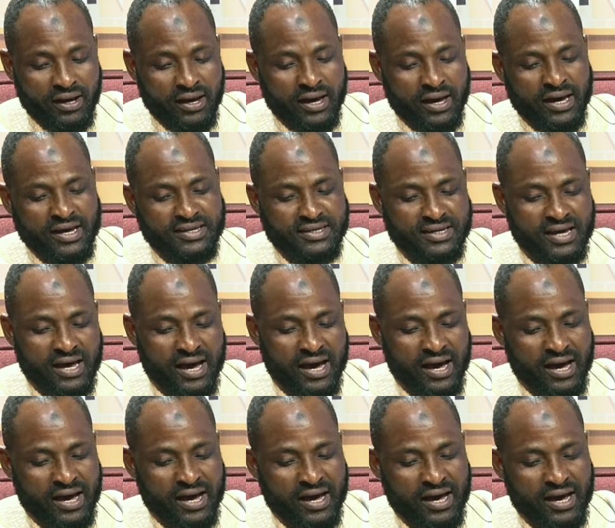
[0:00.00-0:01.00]
enya
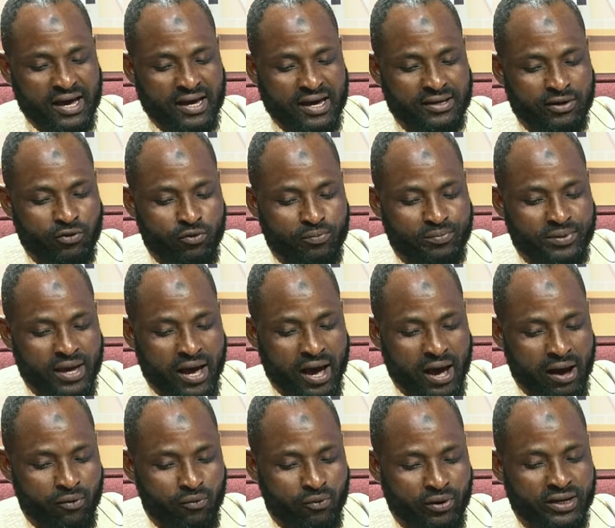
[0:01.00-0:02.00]
will be
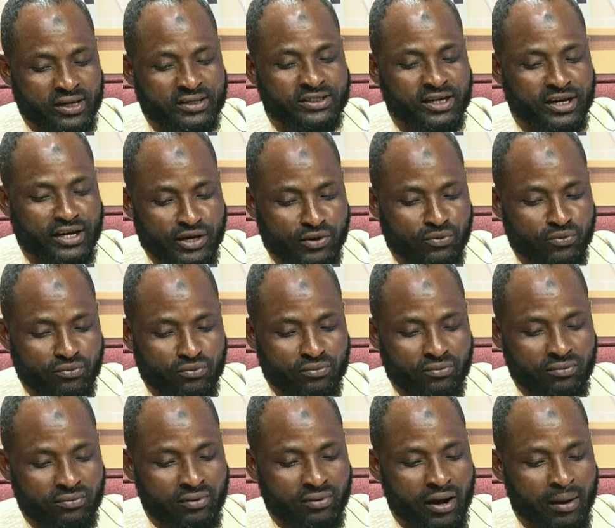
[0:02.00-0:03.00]
a genuine
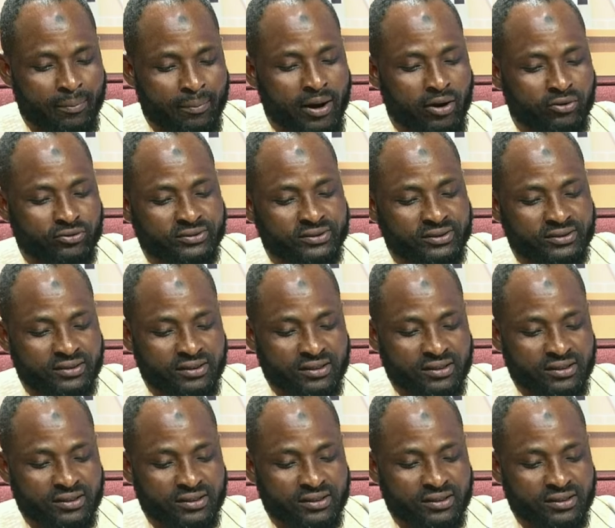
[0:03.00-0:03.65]
about